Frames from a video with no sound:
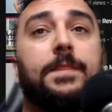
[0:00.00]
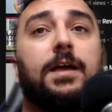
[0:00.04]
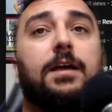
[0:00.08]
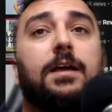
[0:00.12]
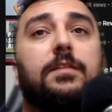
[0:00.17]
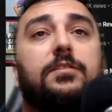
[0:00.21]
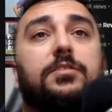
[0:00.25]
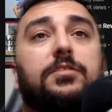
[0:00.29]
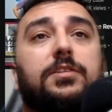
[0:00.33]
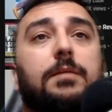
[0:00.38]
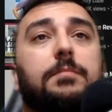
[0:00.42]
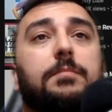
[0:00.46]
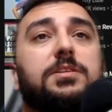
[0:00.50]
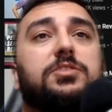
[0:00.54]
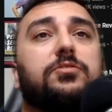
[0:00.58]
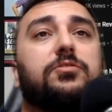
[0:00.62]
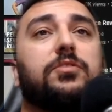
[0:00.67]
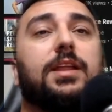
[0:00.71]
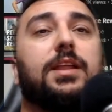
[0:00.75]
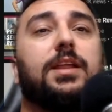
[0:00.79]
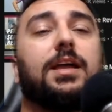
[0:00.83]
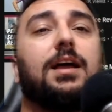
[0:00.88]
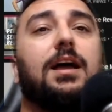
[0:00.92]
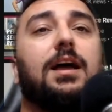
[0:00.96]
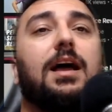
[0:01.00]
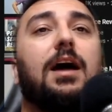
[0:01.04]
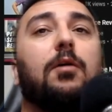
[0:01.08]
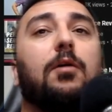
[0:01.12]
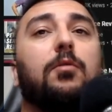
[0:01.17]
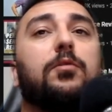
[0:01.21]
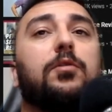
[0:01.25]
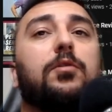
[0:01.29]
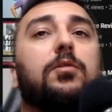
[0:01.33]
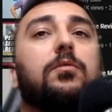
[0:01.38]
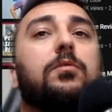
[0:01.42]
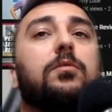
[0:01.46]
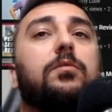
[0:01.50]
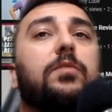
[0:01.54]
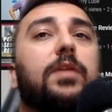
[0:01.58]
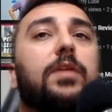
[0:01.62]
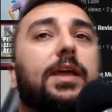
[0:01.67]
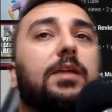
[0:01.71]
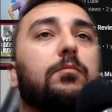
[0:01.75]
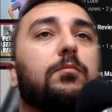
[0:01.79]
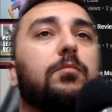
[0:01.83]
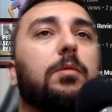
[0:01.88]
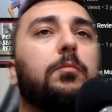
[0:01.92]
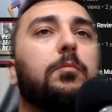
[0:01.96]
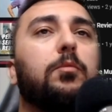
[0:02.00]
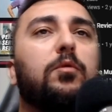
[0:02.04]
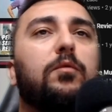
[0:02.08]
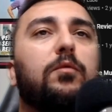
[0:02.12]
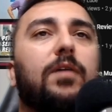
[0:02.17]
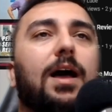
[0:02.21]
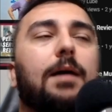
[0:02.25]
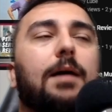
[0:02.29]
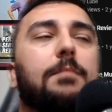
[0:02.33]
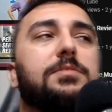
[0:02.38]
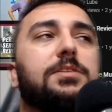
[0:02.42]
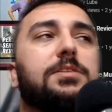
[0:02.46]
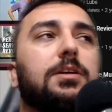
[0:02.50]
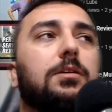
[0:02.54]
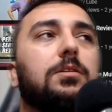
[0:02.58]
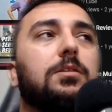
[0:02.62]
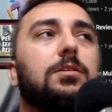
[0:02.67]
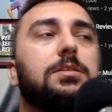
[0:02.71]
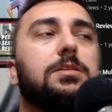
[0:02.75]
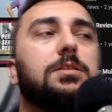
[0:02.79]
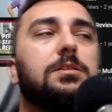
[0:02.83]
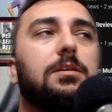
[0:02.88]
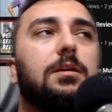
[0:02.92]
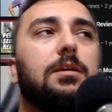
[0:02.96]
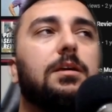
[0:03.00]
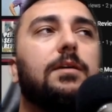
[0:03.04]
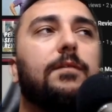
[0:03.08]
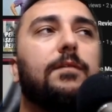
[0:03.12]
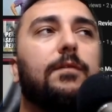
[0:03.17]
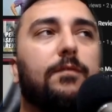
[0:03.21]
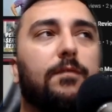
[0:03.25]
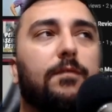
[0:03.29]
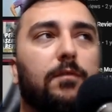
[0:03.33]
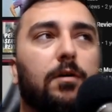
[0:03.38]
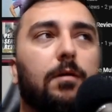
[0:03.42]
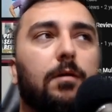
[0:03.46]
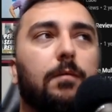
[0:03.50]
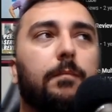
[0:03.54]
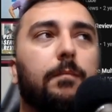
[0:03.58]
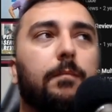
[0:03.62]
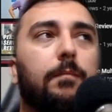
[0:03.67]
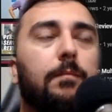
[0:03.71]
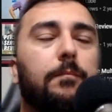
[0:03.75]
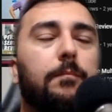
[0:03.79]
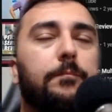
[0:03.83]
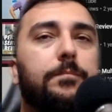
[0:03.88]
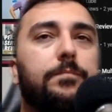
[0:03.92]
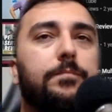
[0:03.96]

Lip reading: They're demonstrating how they can remove obstacles from